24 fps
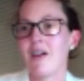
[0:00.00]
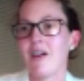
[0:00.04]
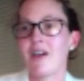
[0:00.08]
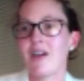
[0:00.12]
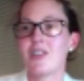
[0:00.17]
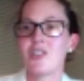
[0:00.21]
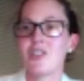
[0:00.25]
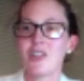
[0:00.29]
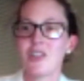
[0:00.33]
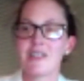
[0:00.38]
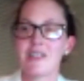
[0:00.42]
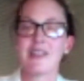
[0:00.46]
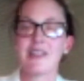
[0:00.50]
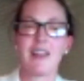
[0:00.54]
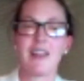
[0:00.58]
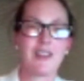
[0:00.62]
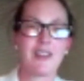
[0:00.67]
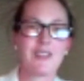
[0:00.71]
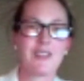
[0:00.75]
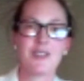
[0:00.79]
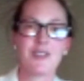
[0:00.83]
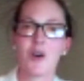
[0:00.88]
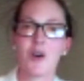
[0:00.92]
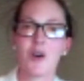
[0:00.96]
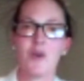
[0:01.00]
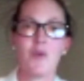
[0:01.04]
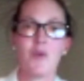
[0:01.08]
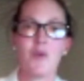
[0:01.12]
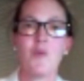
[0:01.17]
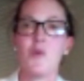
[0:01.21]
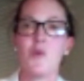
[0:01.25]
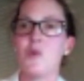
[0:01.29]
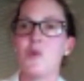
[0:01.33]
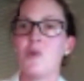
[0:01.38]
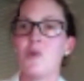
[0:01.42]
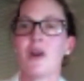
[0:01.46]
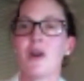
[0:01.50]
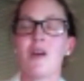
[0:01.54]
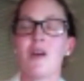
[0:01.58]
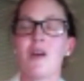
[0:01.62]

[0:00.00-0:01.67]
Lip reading: I just like to go and walk.